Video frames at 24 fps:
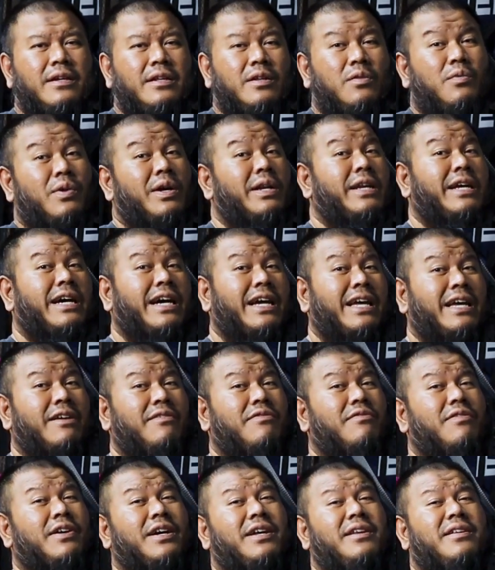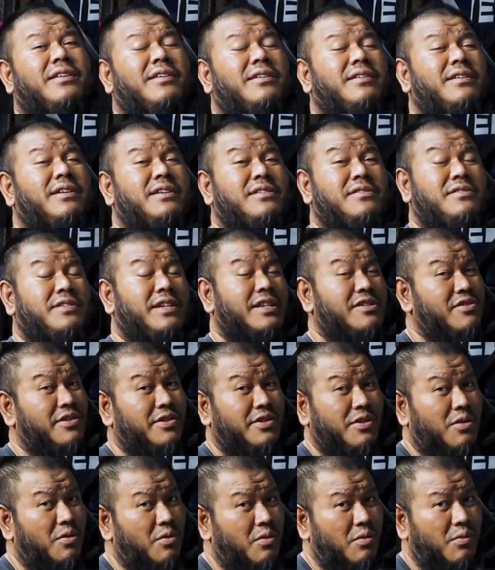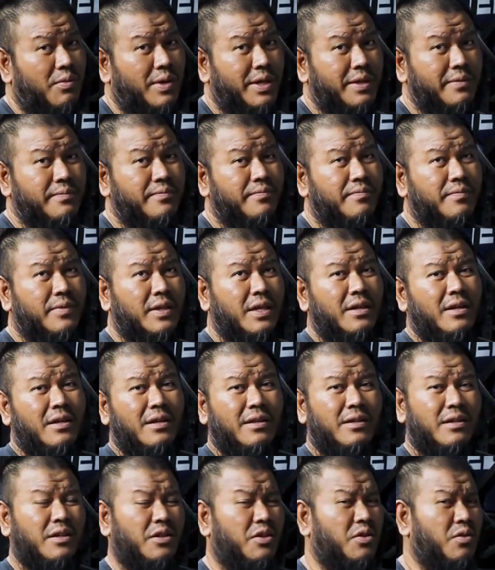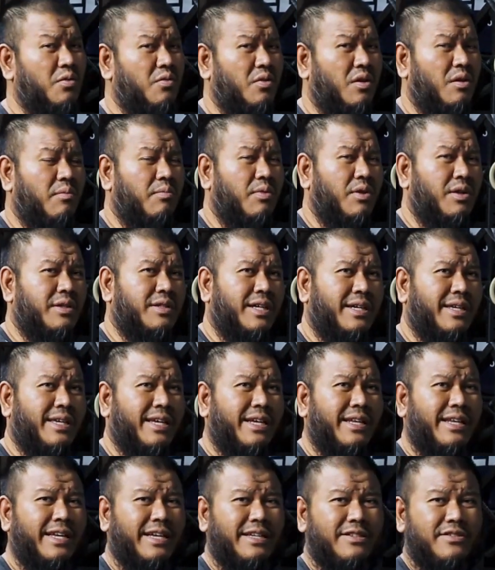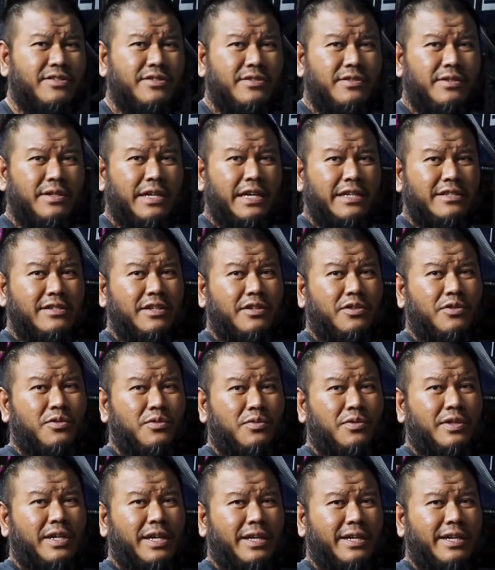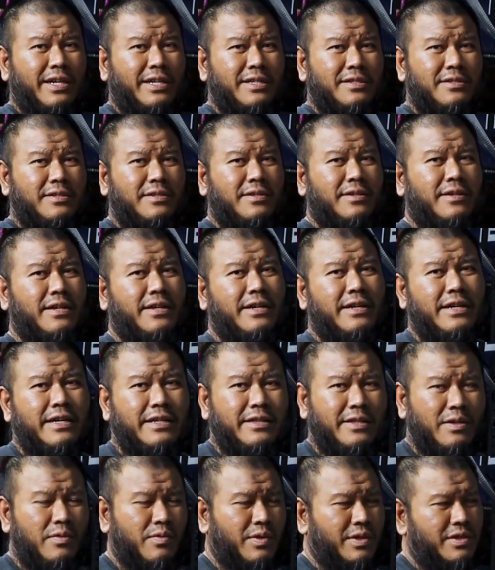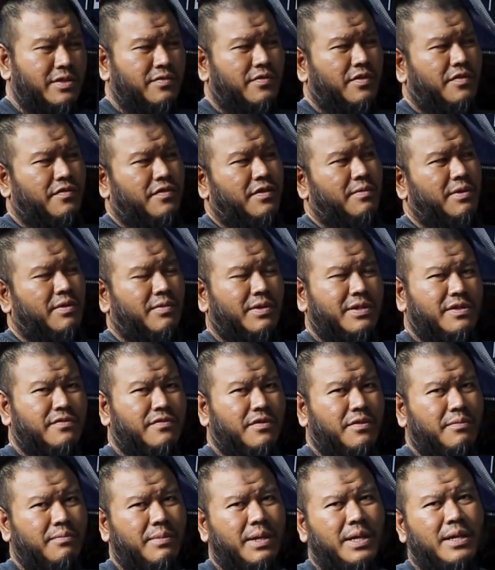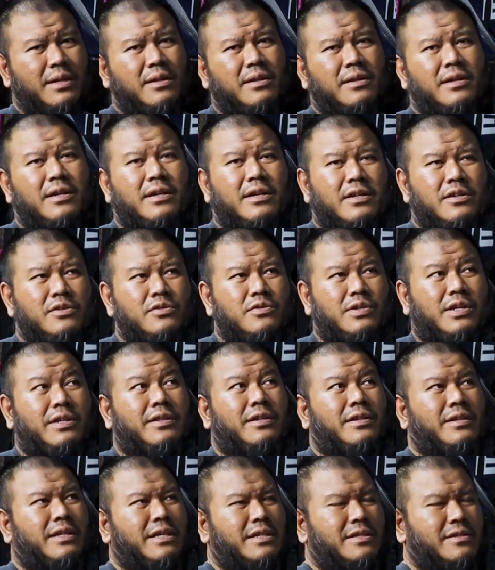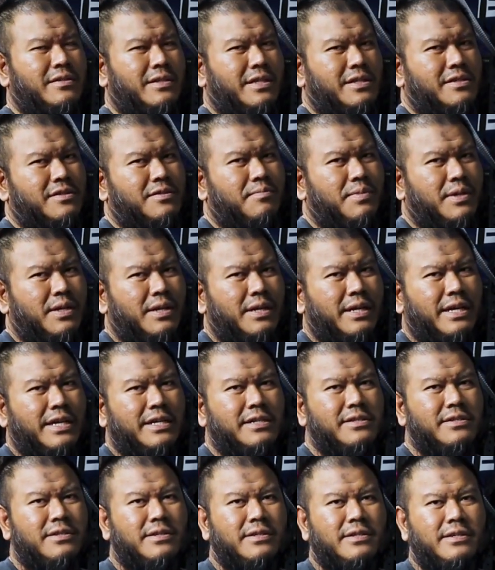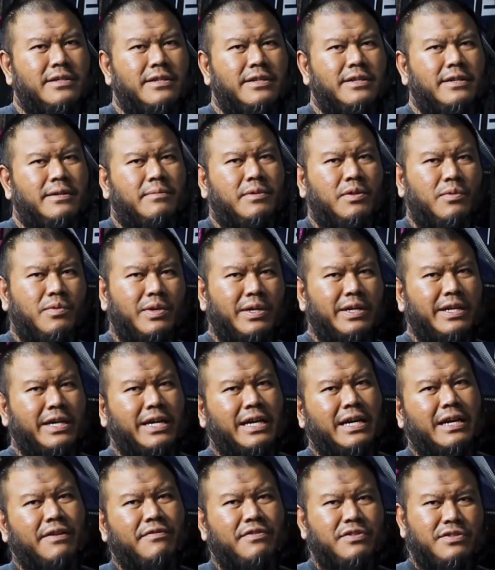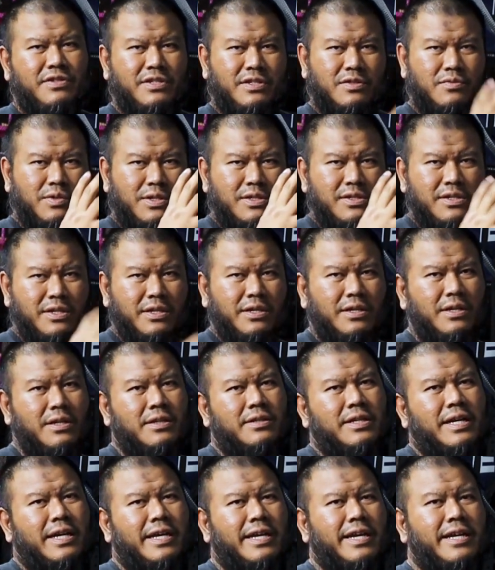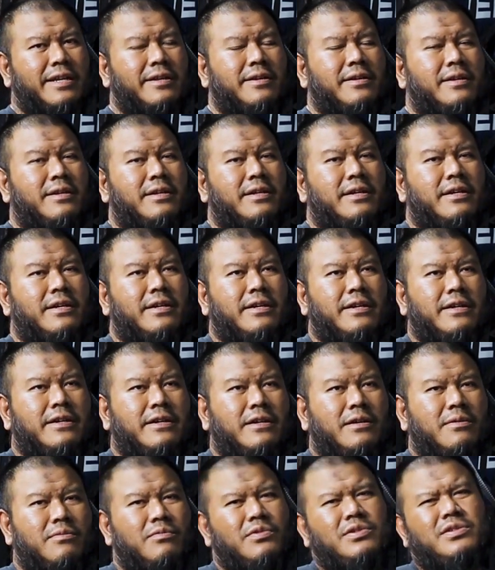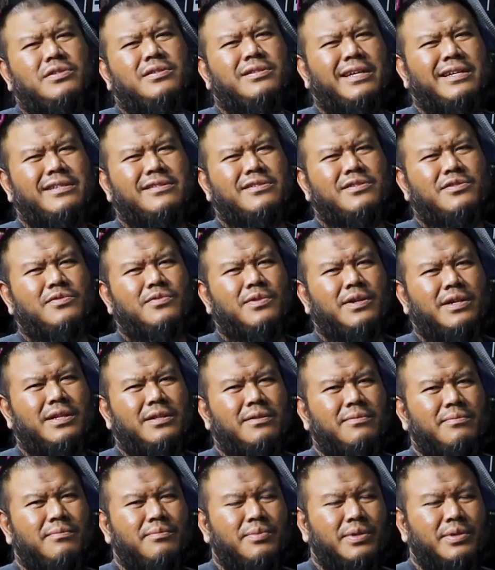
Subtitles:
The one that I have right here is actually the old one. The new wall ball target has actually two targets. I think one is for female, one is for male. So I think that's pretty nice. The one that I have is just one single target, which is nice as well.